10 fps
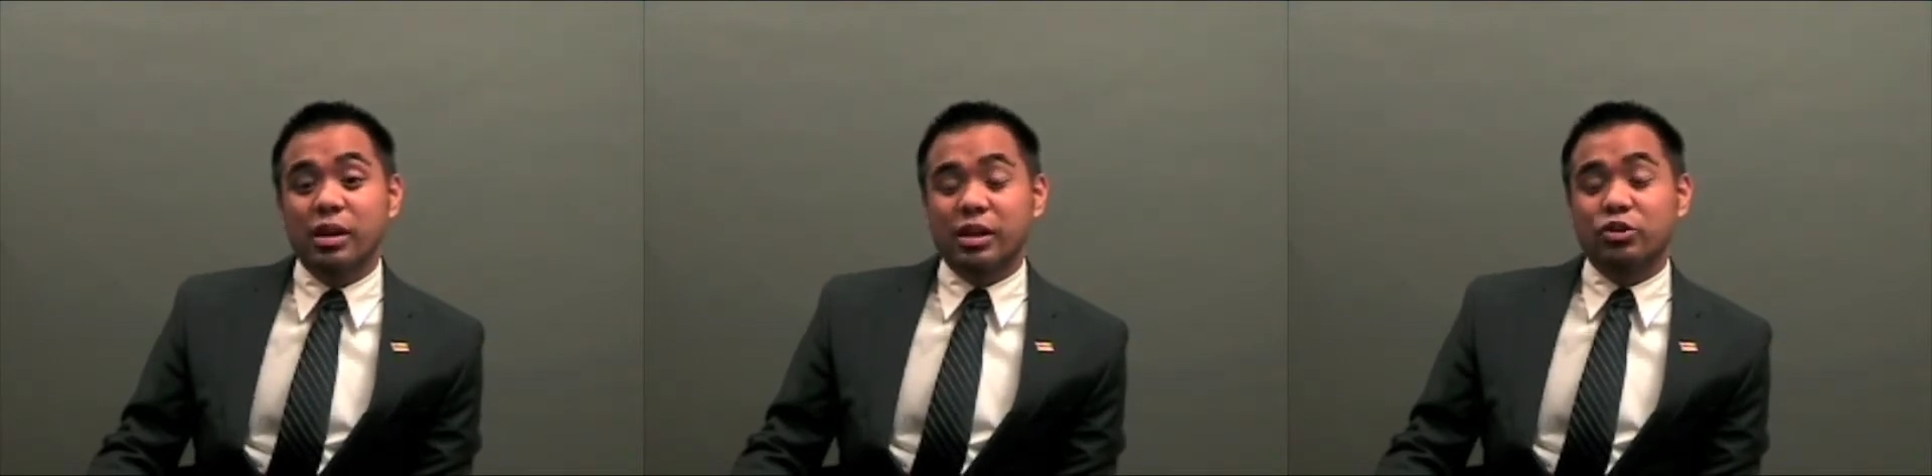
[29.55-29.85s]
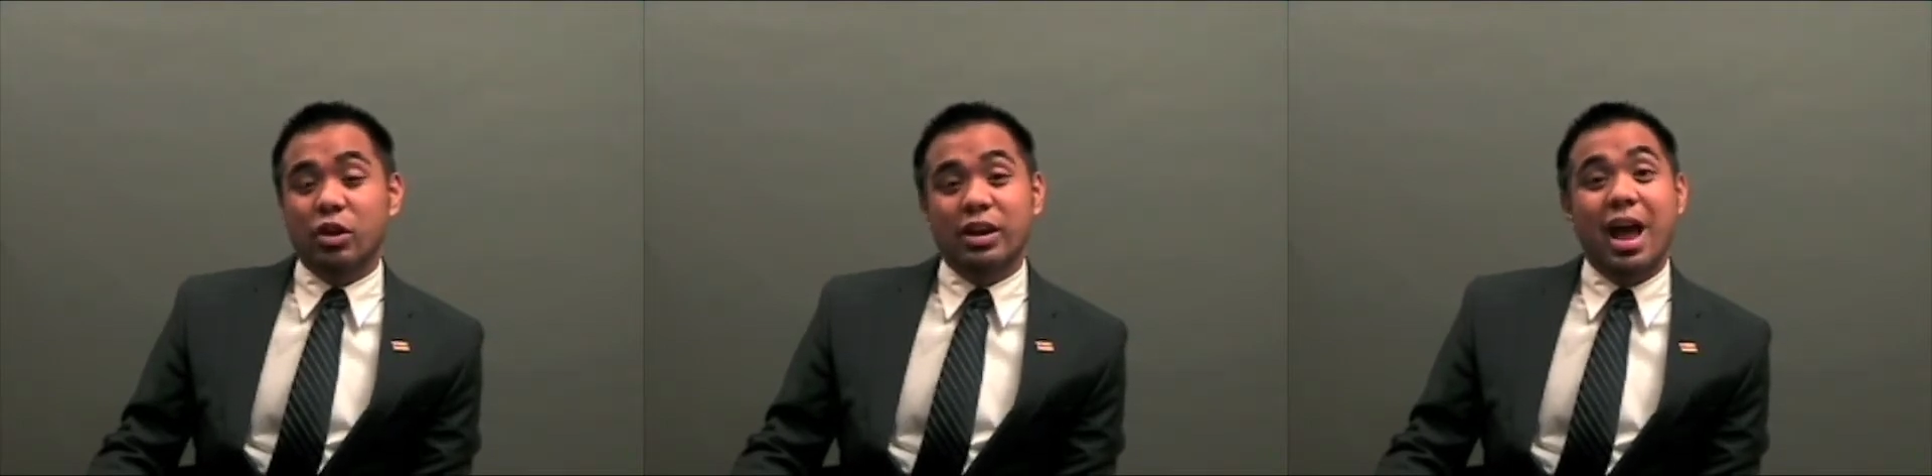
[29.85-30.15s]
in
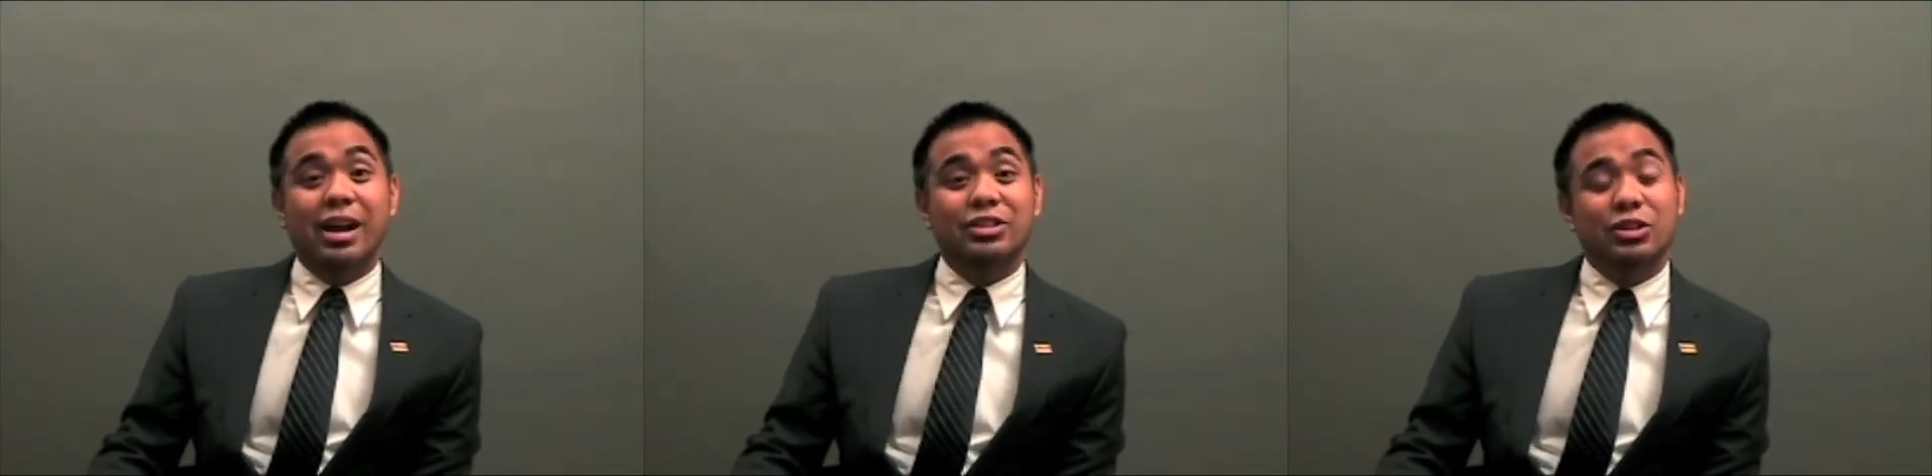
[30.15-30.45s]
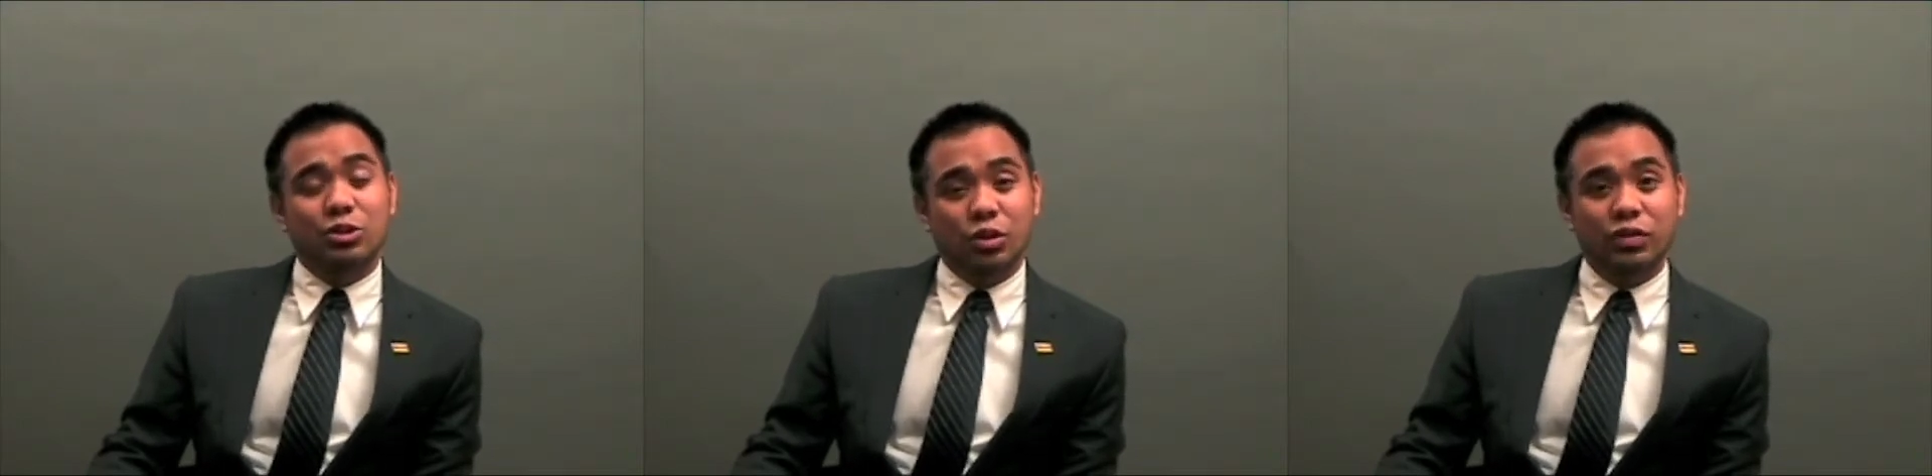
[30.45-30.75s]
trying to
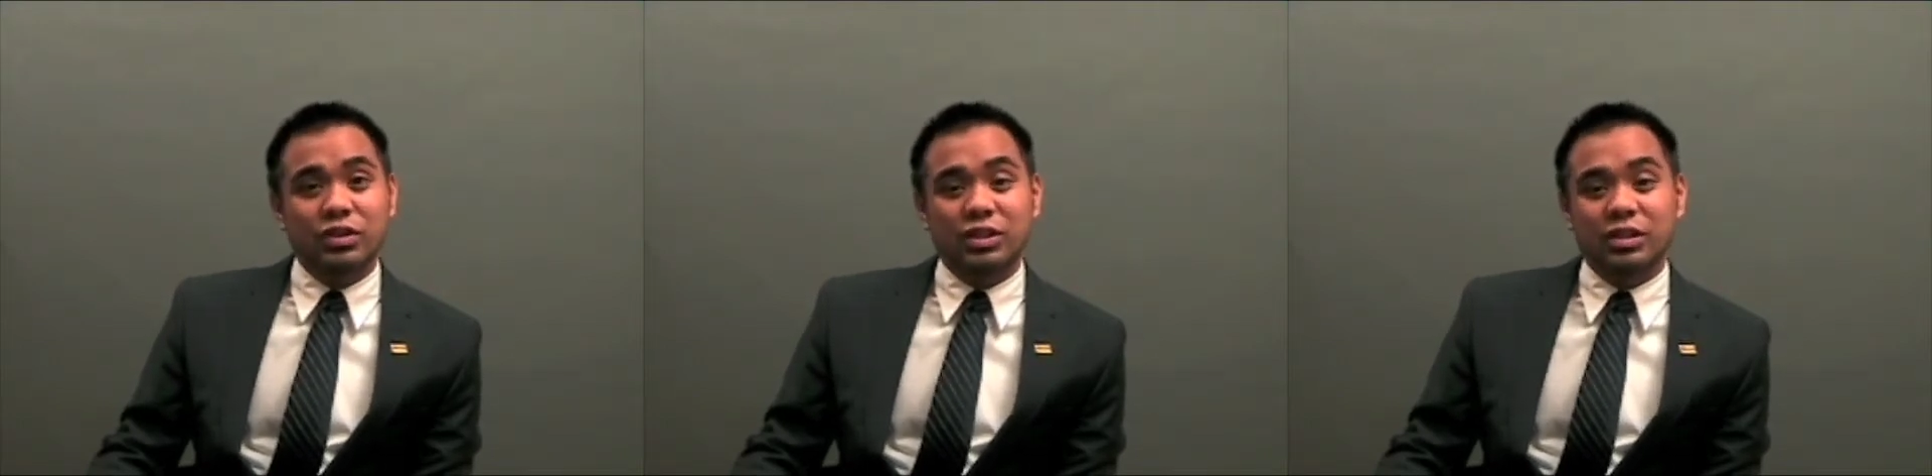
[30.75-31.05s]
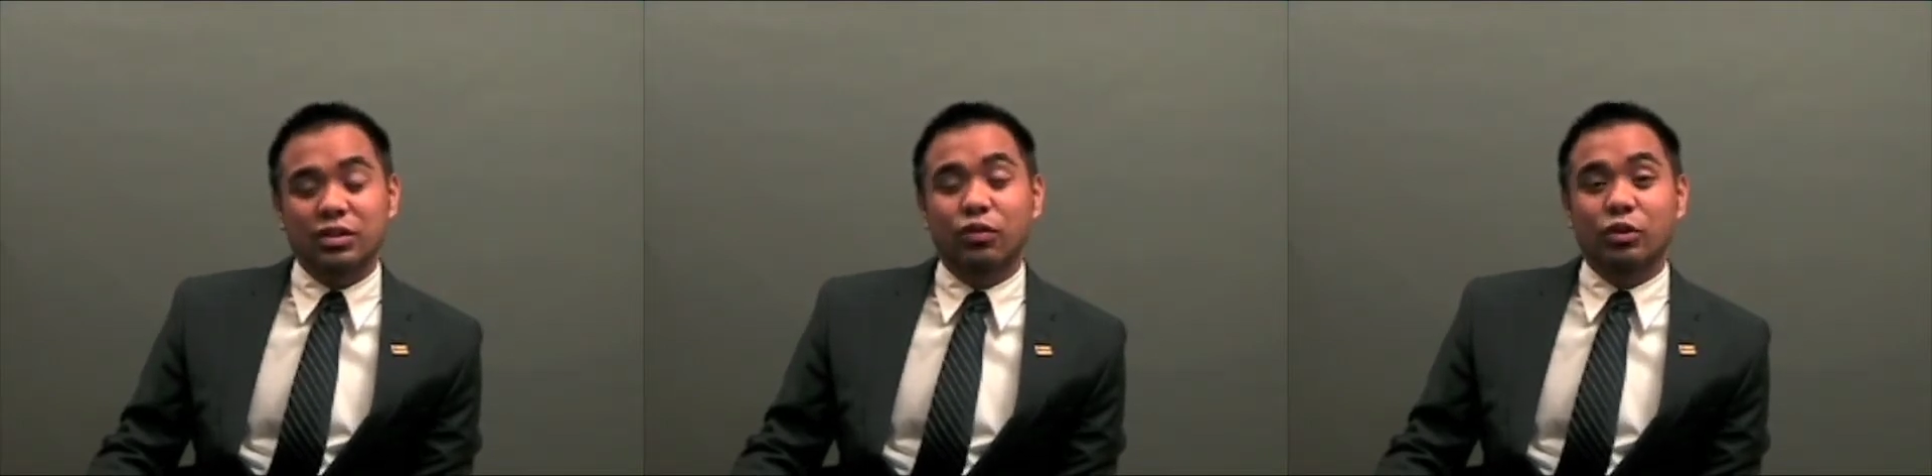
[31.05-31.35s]
access services for